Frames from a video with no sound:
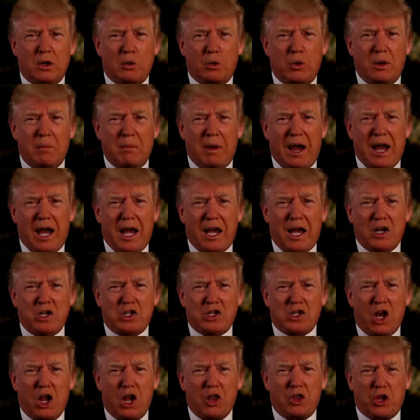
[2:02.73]

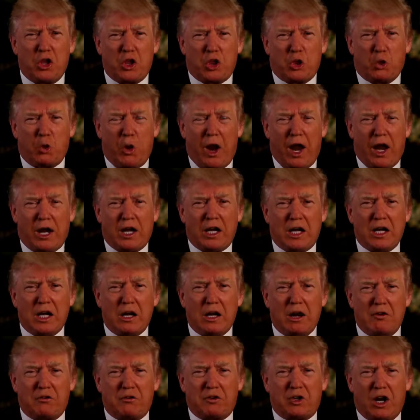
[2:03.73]
remains the
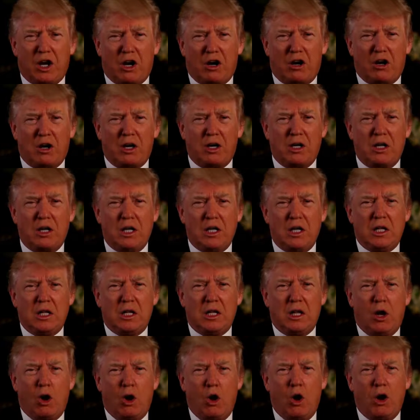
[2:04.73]
threat of terror.
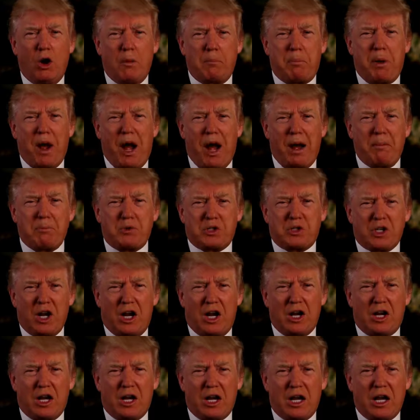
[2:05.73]
On Palm
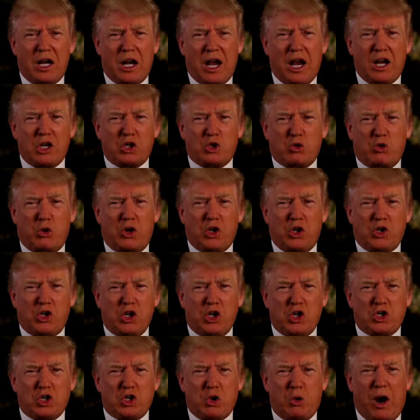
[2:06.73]
Sunday, as
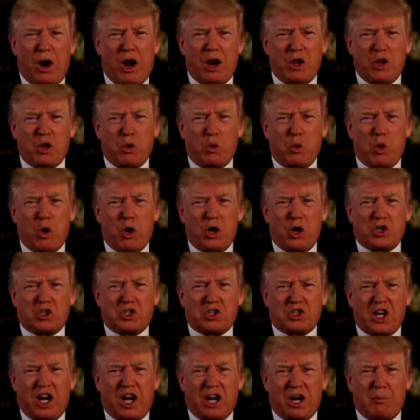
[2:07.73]
Christians around the world
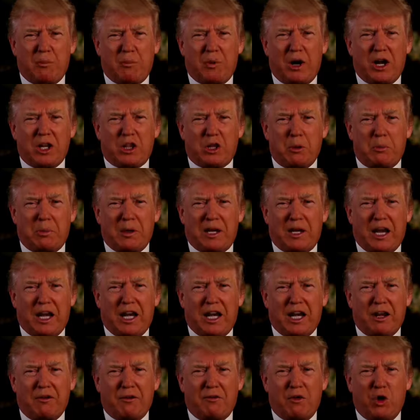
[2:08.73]
celebrate the
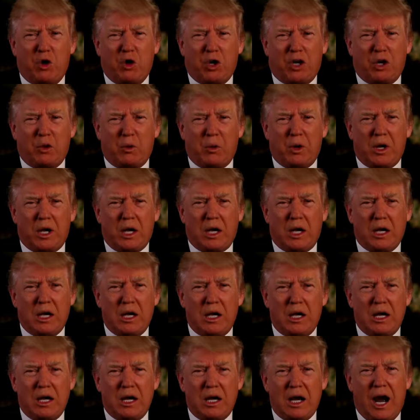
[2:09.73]
beginning of Holy Week,
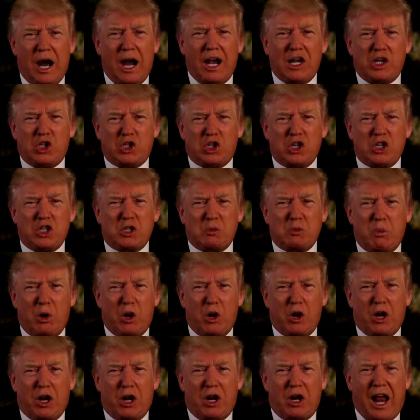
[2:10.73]
ISIS
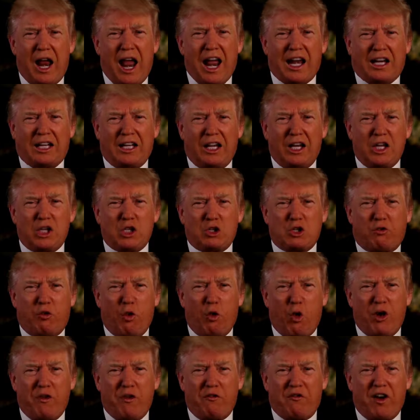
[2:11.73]
murdered at least
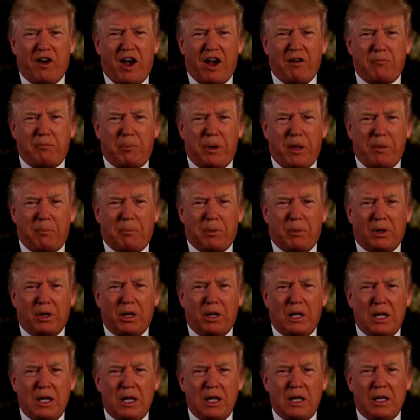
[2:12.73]
45
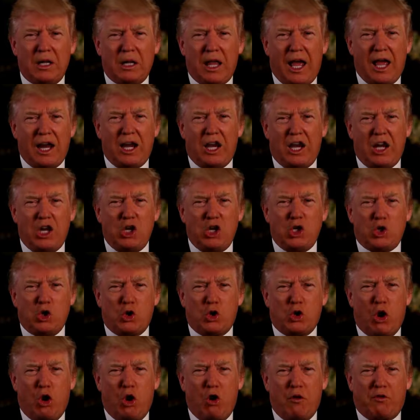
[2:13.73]
people and
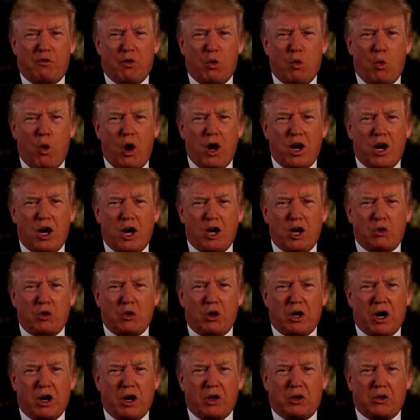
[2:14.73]
injured over
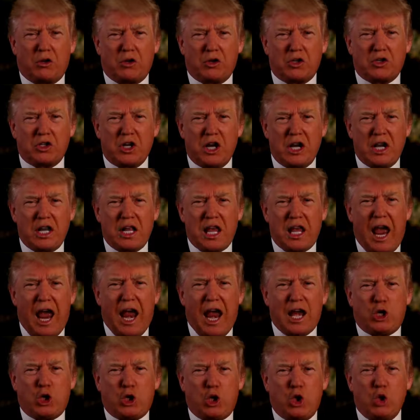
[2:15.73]
100 others
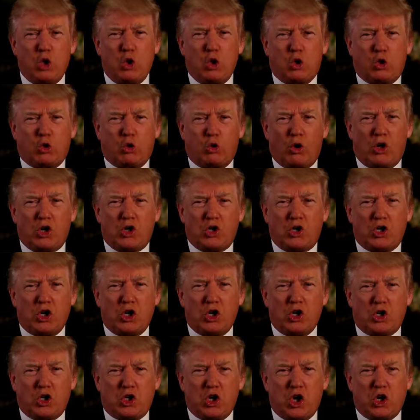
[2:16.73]
at 2
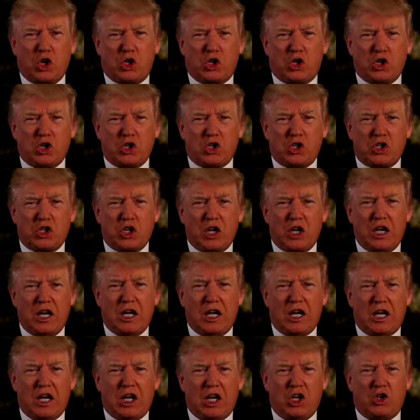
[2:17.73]
Christian churches
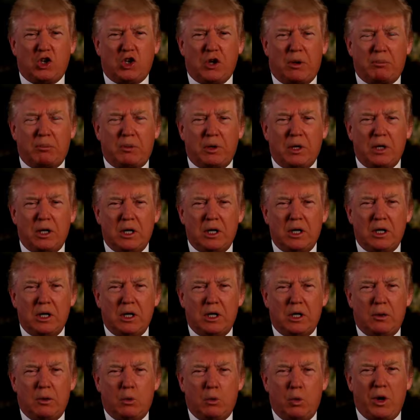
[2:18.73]
in Egypt.
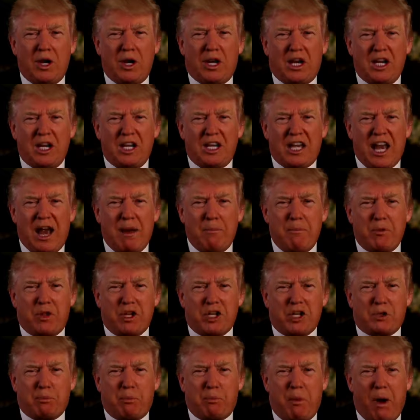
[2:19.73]
We condemn
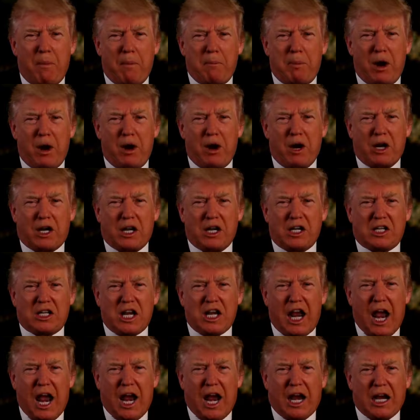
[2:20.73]
this barbaric
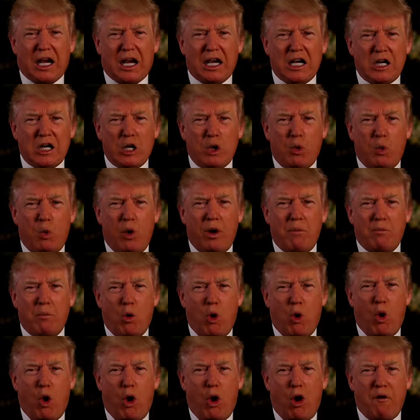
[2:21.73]
attack. We
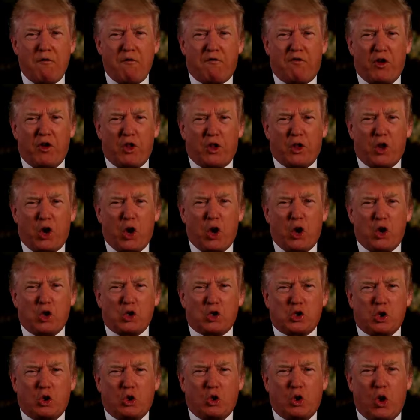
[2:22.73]
mourn for
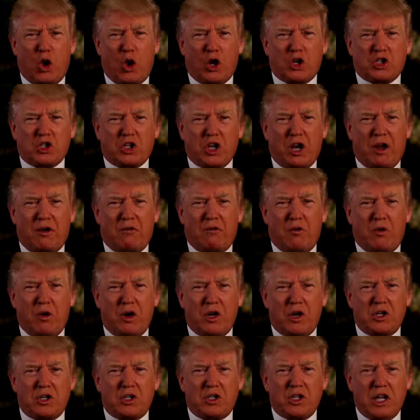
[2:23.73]
those who lost loved
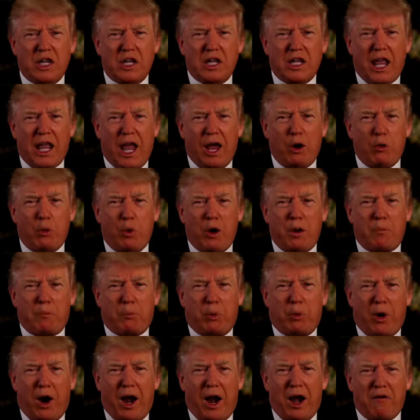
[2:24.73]
ones, and we
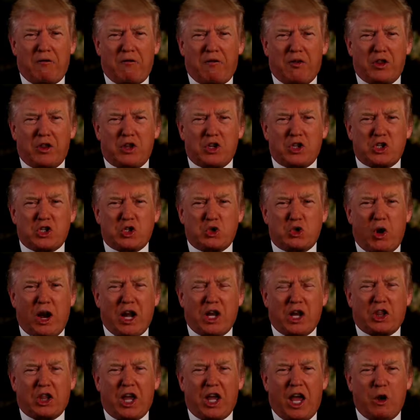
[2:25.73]
pray for the
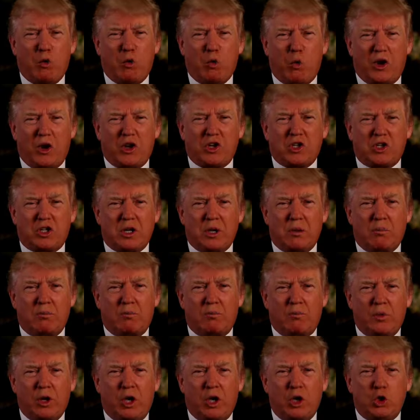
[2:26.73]
strength and
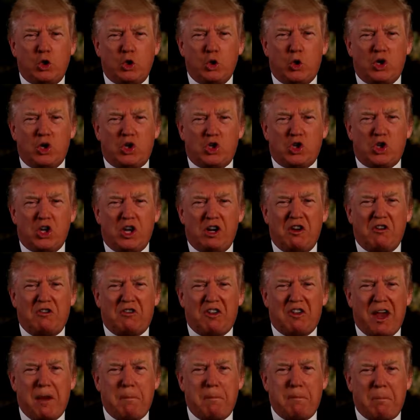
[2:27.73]
wisdom to
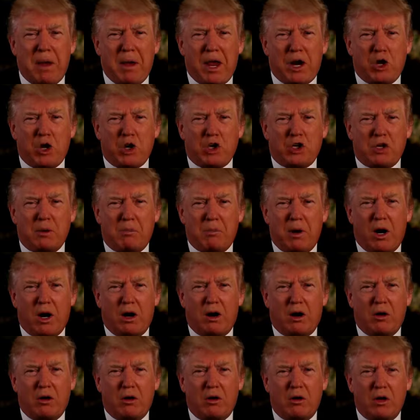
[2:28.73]
achieve a better
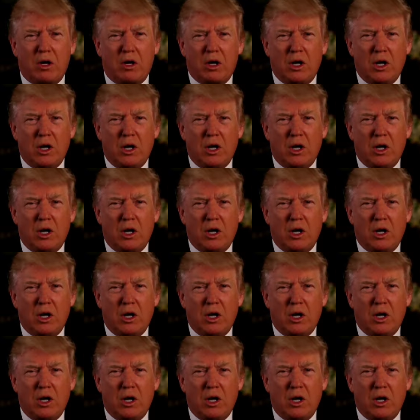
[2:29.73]
tomorrow,